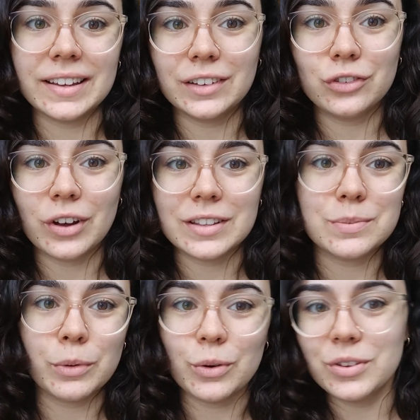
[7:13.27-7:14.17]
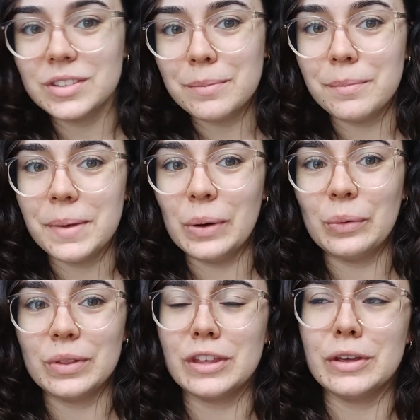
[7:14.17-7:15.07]
transport some
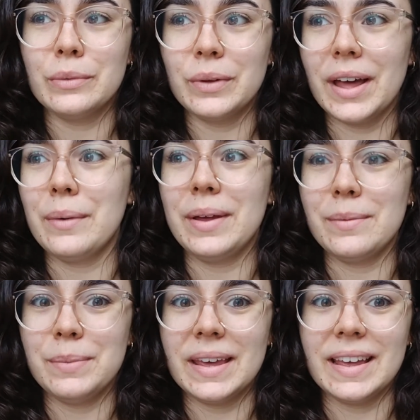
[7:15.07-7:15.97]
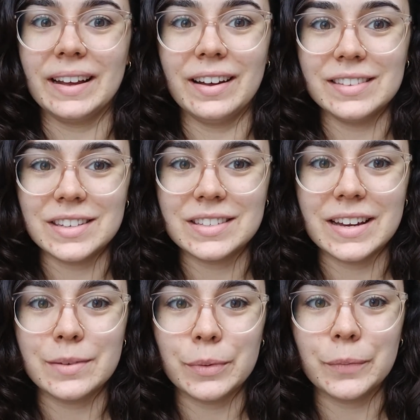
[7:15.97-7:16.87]
milk with you without it being
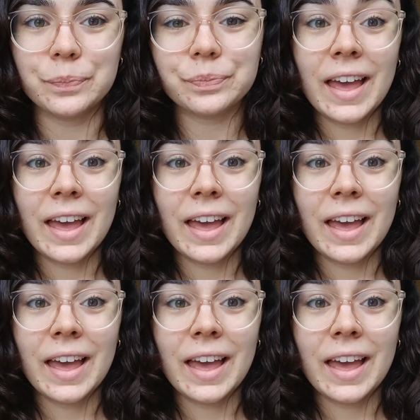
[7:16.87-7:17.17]
unsustainable.